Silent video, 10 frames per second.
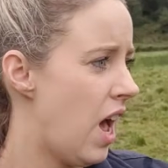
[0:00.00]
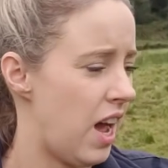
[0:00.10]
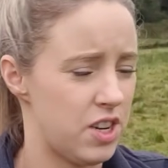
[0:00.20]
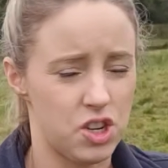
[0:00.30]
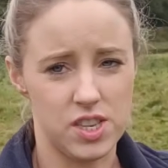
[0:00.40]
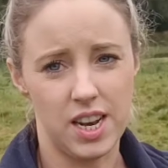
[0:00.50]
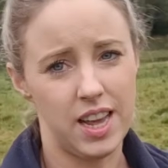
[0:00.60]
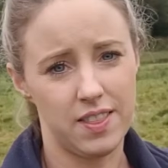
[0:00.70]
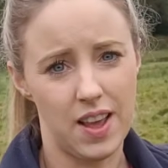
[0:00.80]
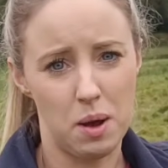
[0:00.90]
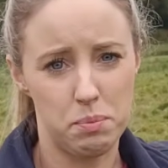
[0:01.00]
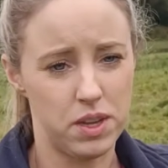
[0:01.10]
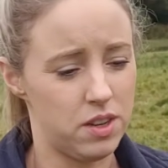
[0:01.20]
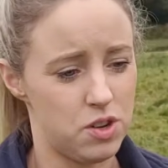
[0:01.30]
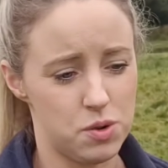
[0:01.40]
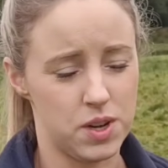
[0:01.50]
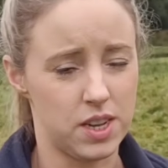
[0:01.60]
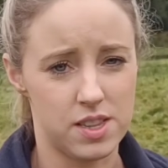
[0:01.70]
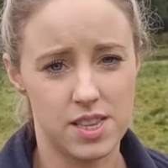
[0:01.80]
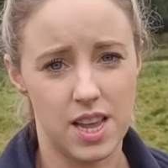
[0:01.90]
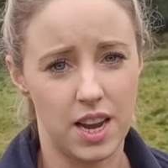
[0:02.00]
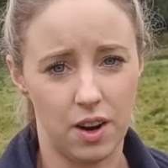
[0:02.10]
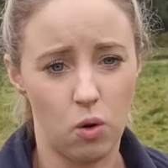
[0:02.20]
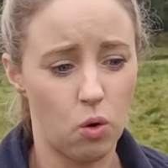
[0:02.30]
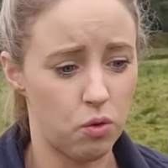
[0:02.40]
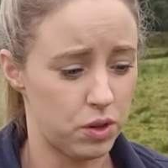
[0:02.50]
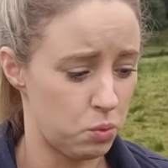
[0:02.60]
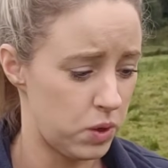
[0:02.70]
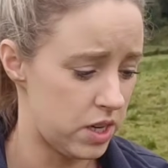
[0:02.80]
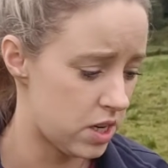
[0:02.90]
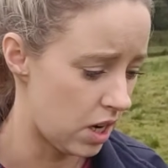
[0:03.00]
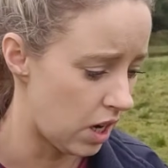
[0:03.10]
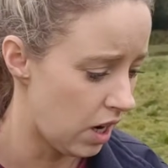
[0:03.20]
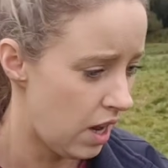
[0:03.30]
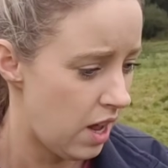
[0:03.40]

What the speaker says: and just let that be doing its thing over the winter,